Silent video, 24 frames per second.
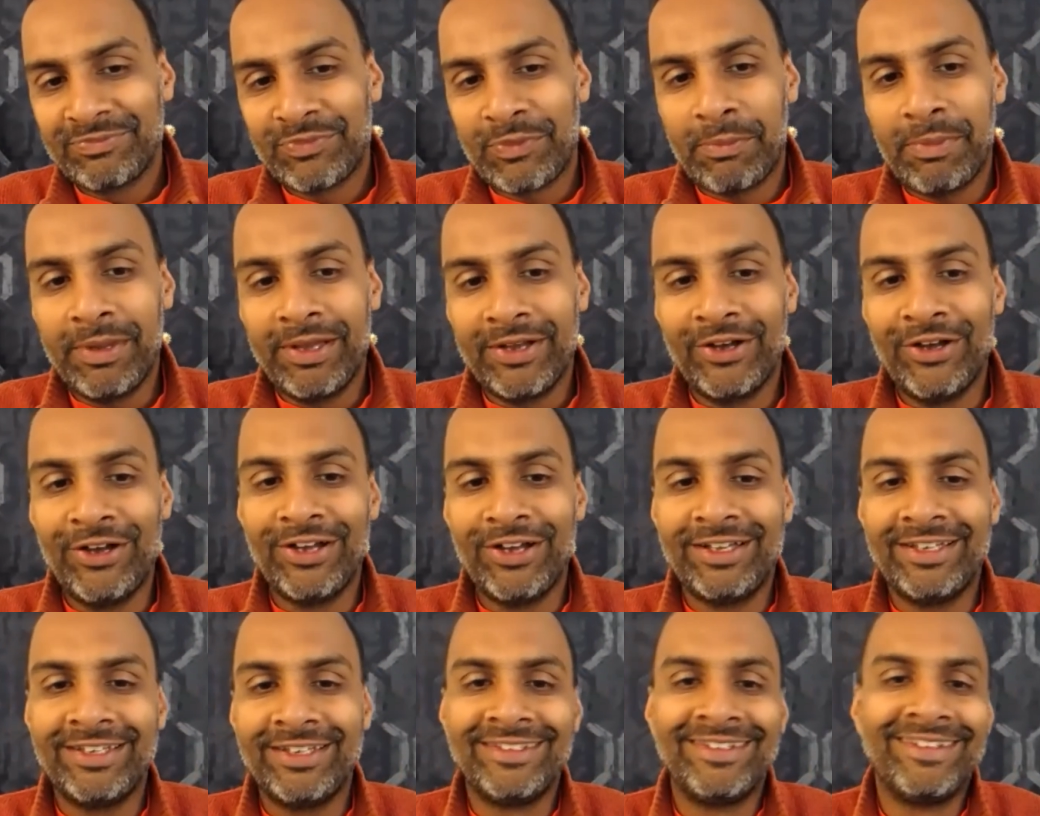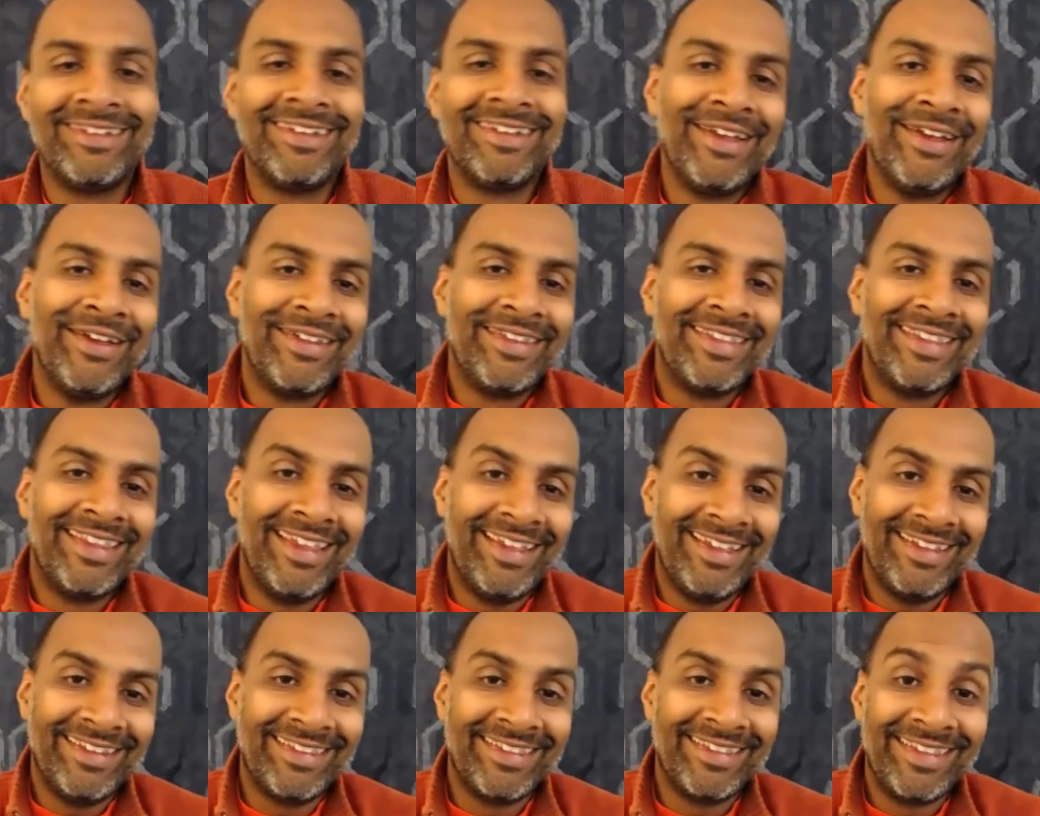I mean,
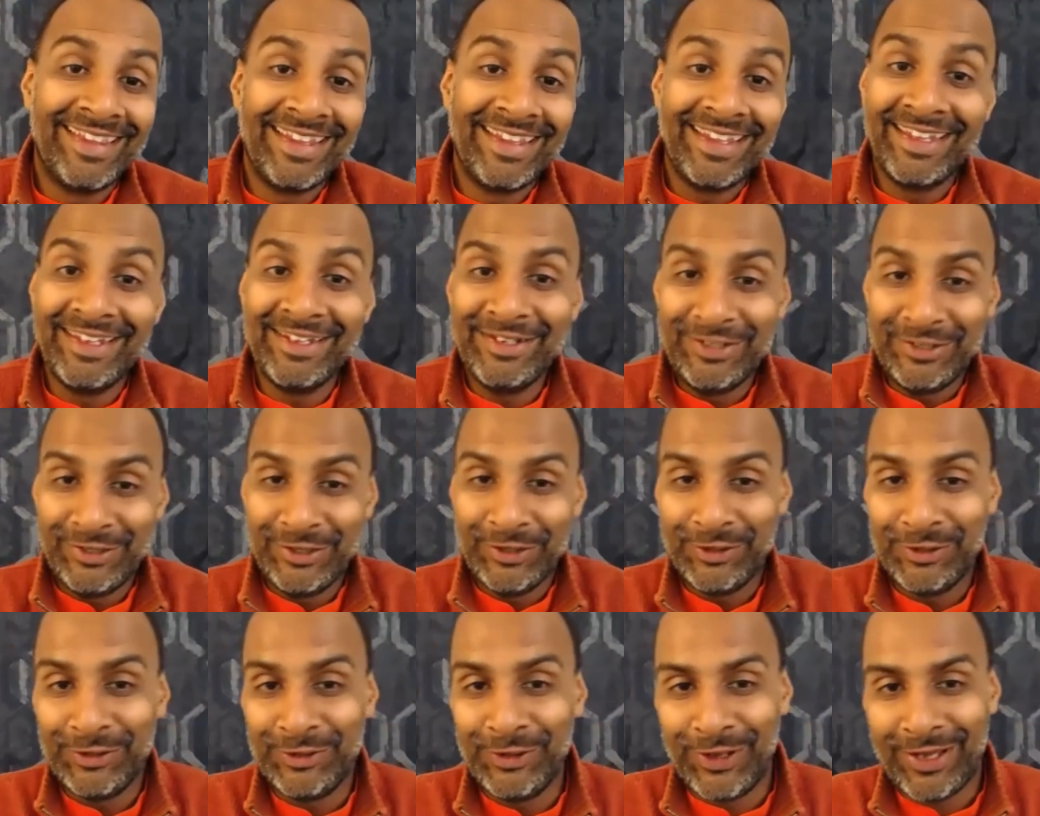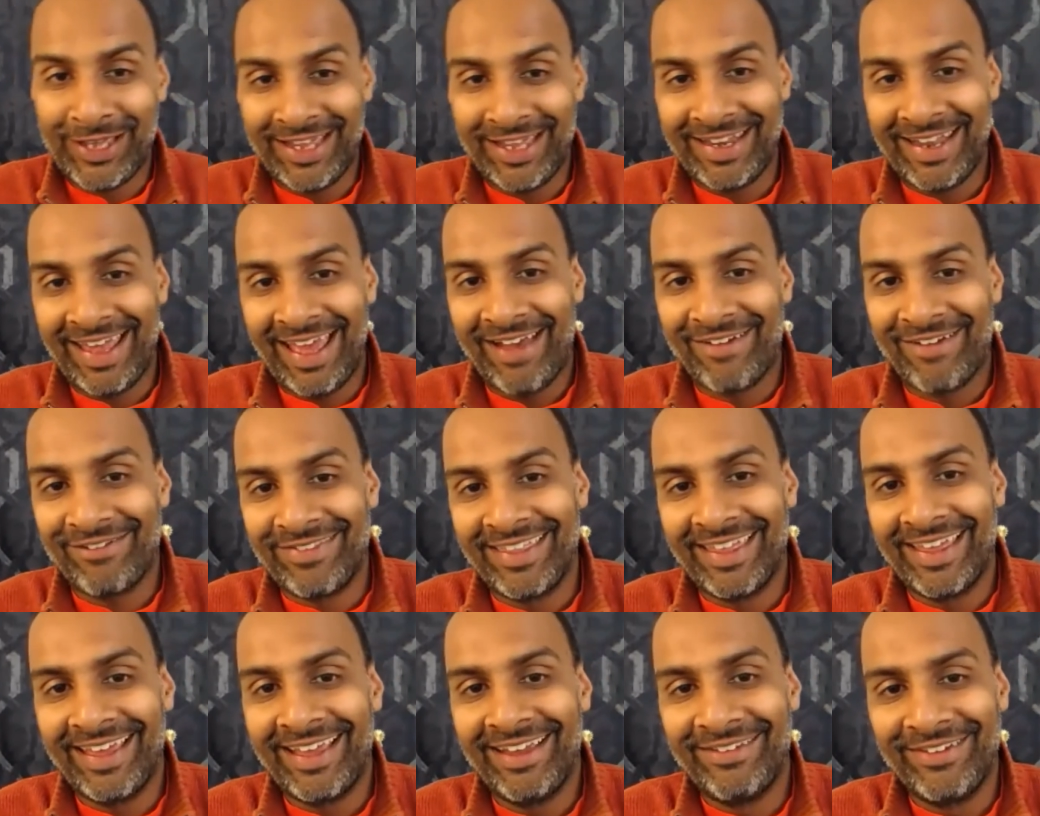the issue you can have
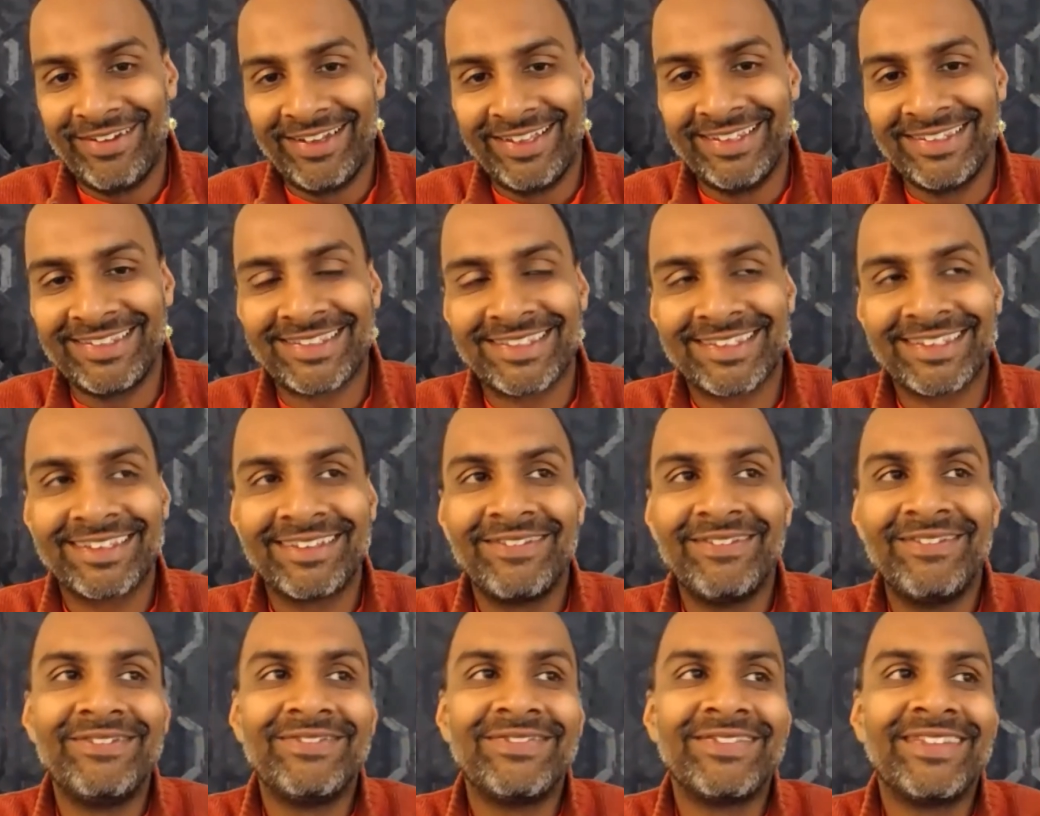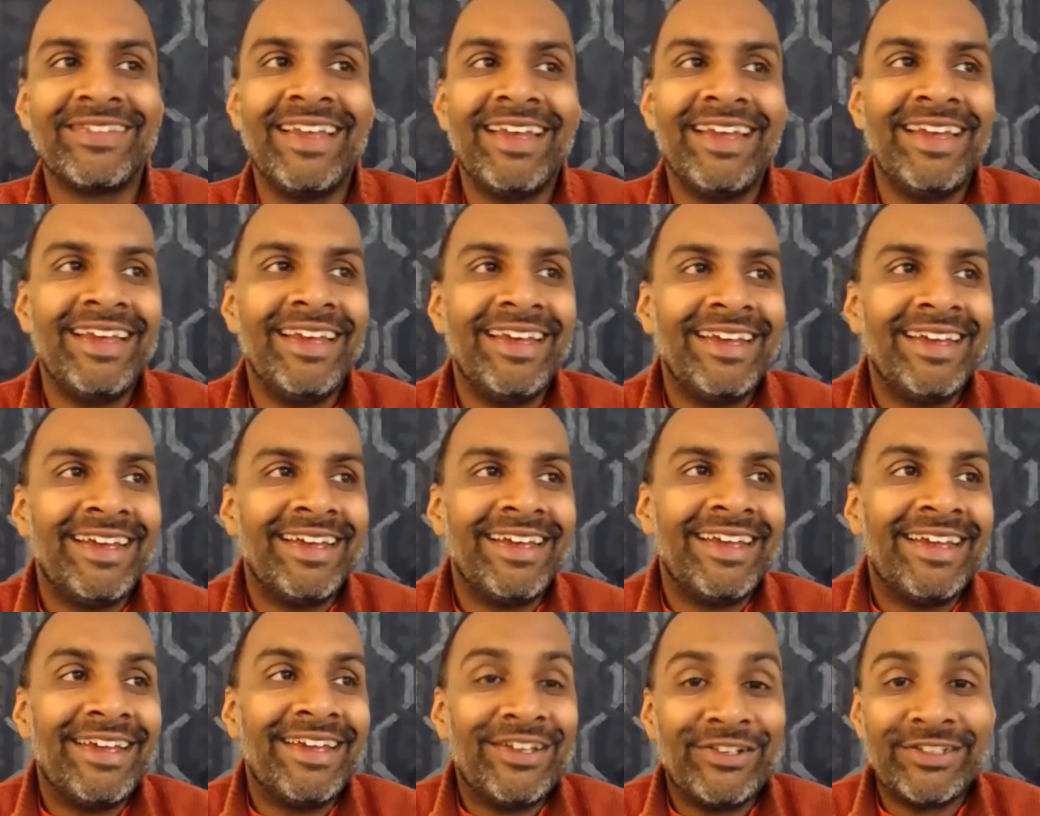there is
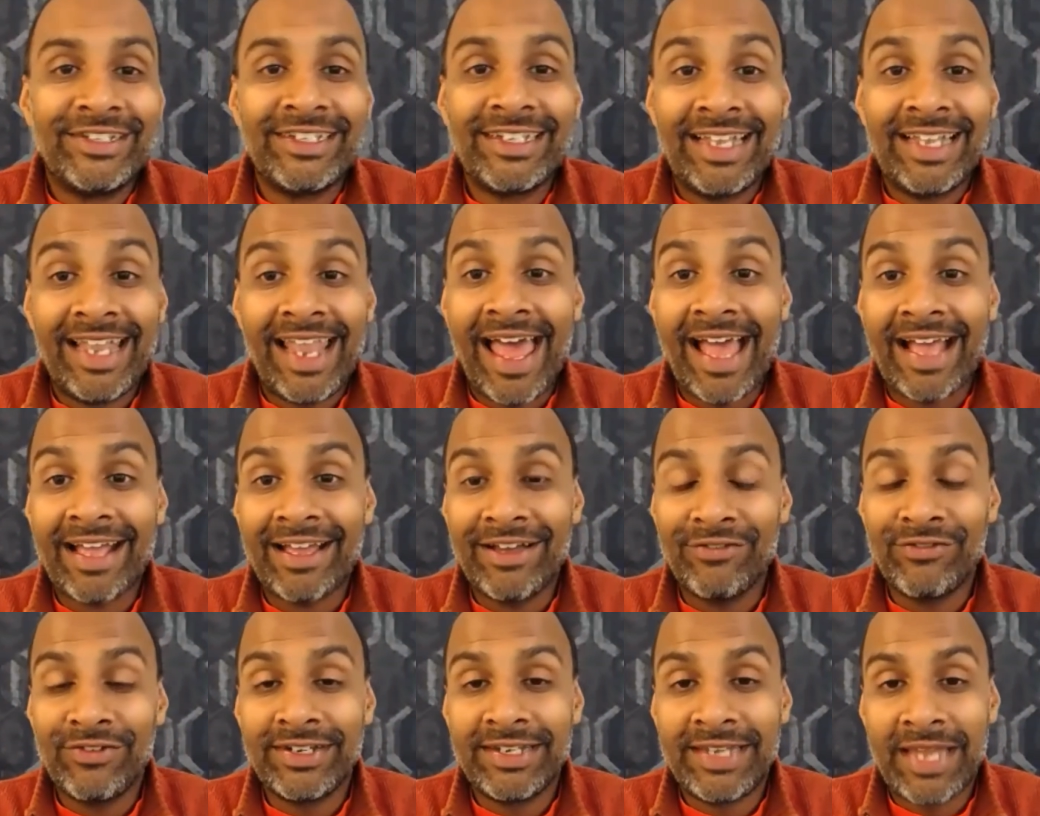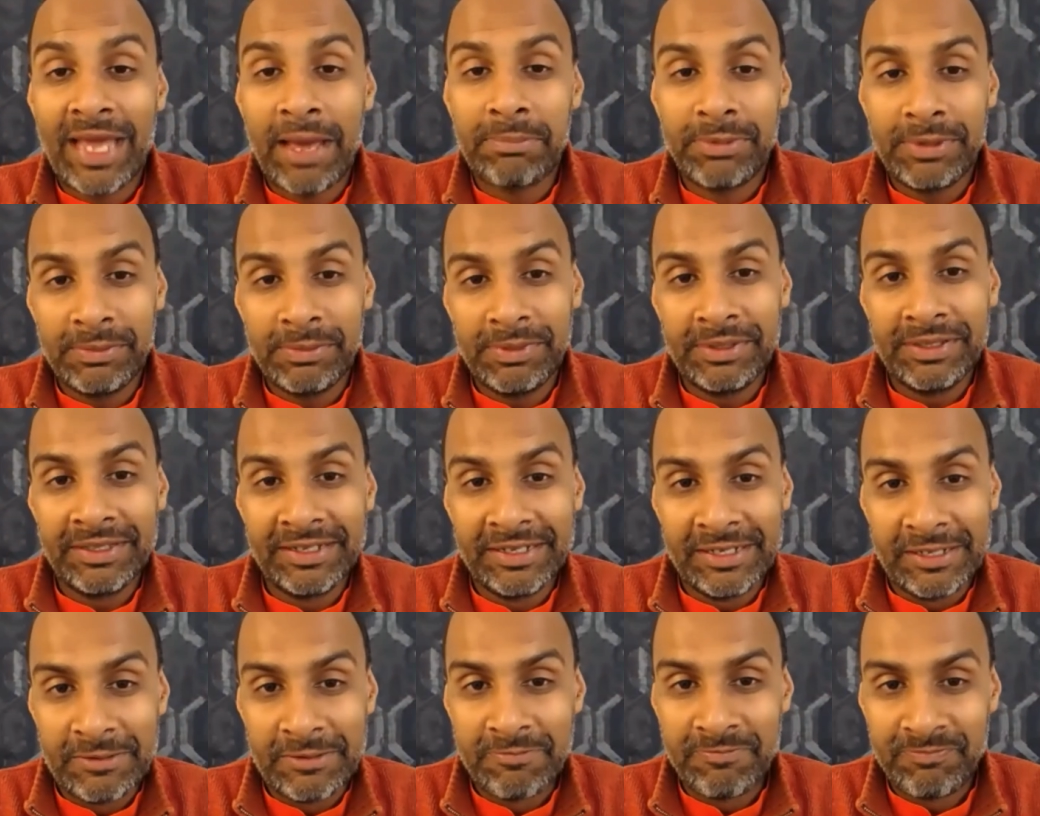the lack of
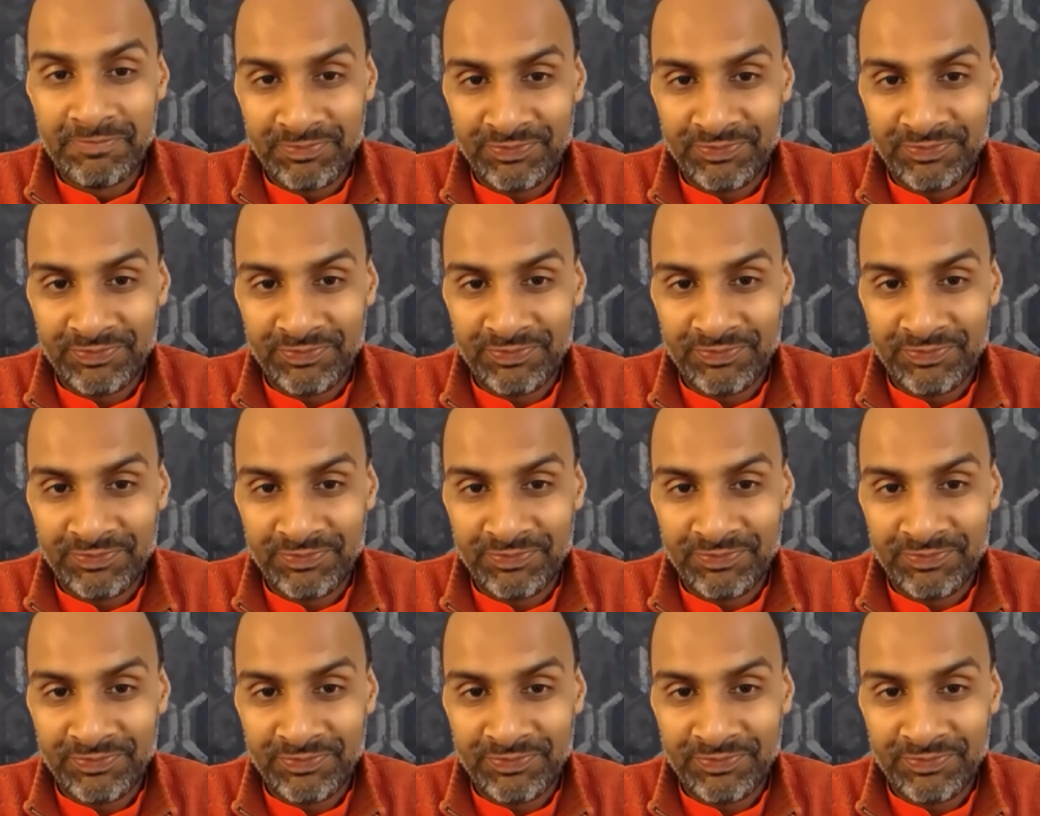adaptability.